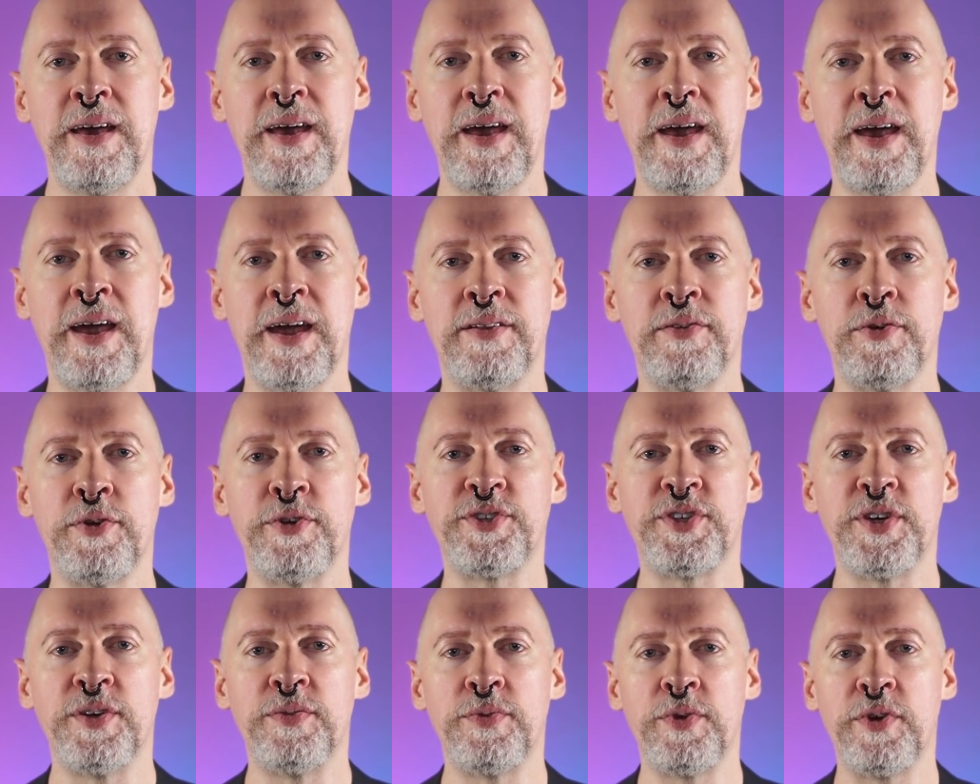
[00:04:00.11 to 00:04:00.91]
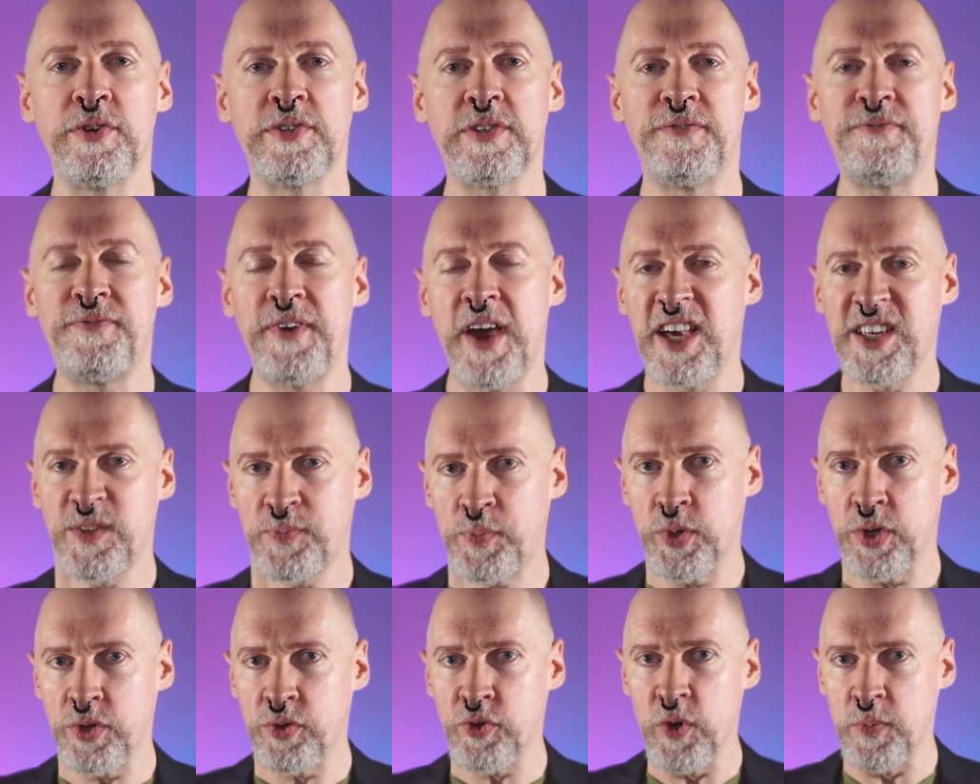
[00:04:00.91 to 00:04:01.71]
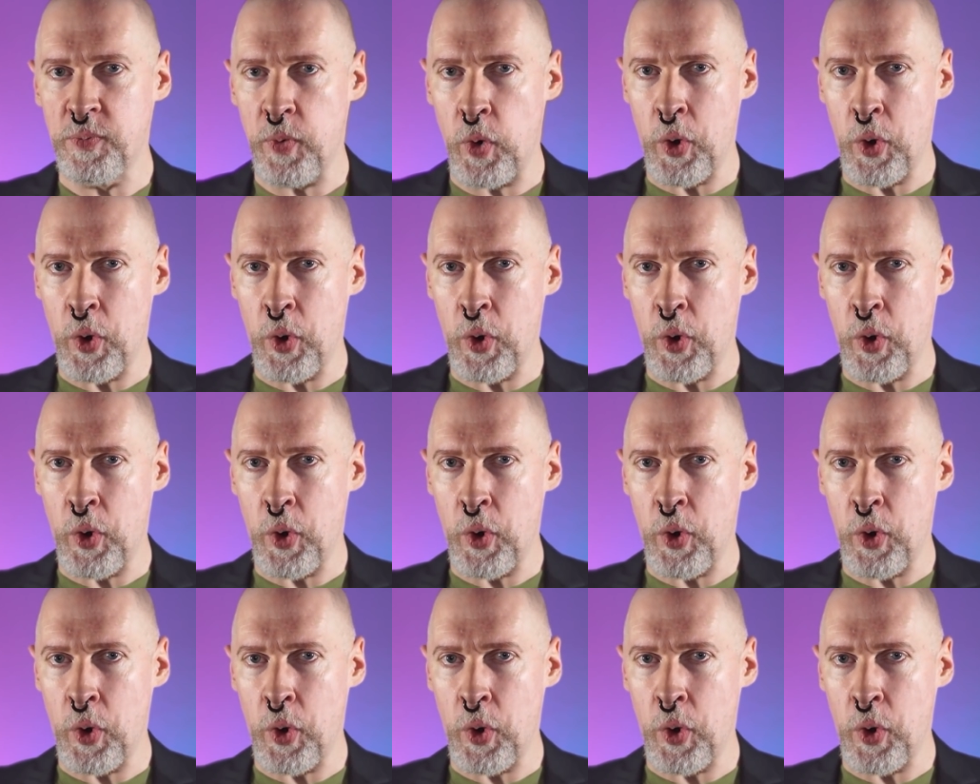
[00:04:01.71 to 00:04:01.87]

and there's a there's a Facebook group